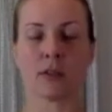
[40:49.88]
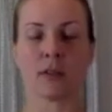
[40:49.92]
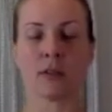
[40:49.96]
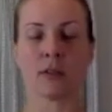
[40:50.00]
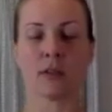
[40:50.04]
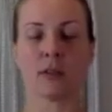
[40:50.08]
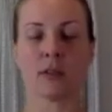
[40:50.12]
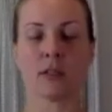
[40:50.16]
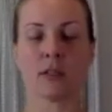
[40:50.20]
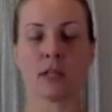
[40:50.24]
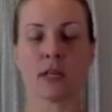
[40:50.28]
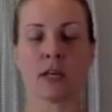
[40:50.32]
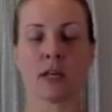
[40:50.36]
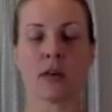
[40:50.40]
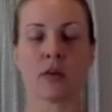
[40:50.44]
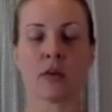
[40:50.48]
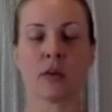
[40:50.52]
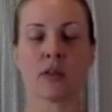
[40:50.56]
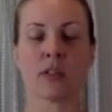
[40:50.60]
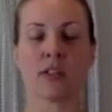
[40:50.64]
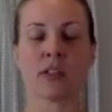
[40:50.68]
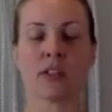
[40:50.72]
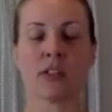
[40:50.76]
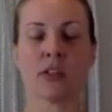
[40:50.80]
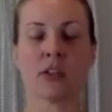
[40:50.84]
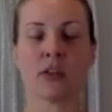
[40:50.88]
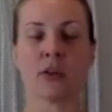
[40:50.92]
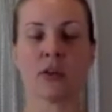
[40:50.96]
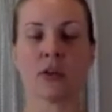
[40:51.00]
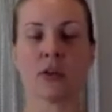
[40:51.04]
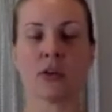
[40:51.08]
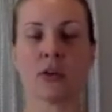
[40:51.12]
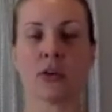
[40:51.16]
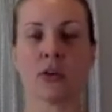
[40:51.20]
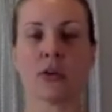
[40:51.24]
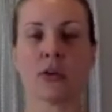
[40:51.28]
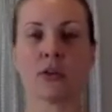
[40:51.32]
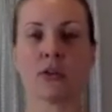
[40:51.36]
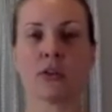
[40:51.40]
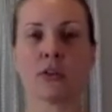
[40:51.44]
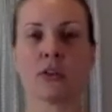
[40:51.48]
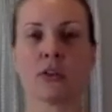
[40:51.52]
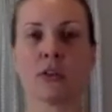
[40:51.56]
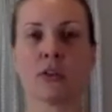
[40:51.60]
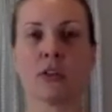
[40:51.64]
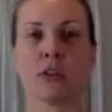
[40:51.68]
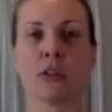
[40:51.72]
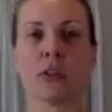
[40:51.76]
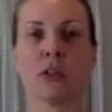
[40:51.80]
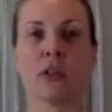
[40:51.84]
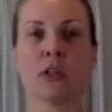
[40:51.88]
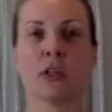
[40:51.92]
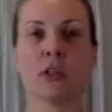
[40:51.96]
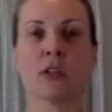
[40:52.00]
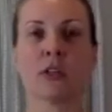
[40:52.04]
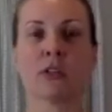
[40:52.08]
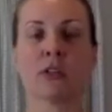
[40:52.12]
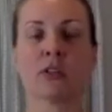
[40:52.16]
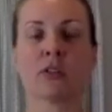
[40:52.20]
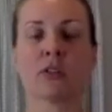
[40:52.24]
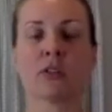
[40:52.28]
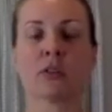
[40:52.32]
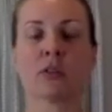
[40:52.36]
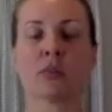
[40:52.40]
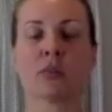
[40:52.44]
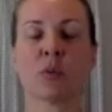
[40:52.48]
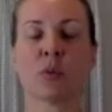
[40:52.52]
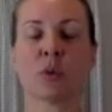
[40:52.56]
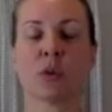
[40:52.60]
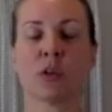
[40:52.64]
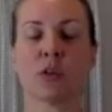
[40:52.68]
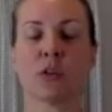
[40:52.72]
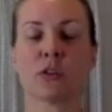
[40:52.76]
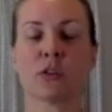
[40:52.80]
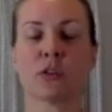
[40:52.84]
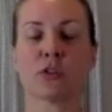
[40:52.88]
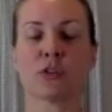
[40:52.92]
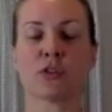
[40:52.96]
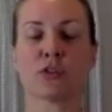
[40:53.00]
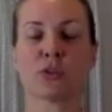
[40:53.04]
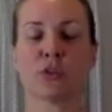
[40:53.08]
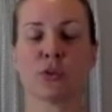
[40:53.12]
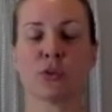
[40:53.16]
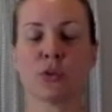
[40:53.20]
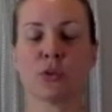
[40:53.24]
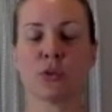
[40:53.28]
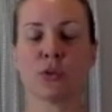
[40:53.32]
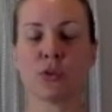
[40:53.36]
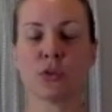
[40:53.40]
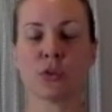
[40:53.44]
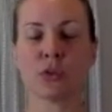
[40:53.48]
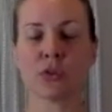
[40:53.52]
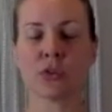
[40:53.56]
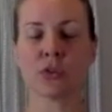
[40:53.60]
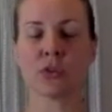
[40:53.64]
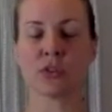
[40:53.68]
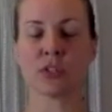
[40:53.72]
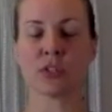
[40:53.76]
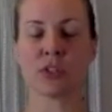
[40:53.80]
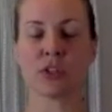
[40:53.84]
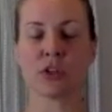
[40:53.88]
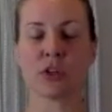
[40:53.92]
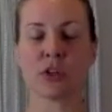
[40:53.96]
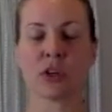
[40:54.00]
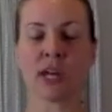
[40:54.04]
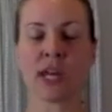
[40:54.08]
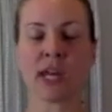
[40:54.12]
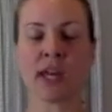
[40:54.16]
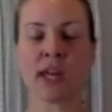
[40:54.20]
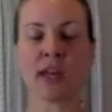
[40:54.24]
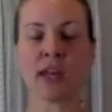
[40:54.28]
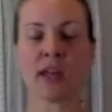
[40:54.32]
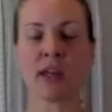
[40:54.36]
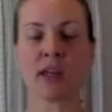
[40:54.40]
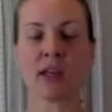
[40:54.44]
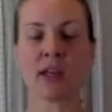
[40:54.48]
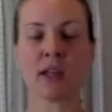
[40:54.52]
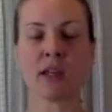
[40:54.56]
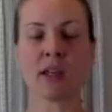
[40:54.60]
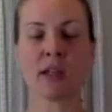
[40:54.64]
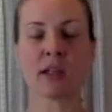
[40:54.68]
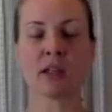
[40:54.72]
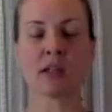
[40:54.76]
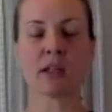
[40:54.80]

allowing the earth to support your shoulders and your head.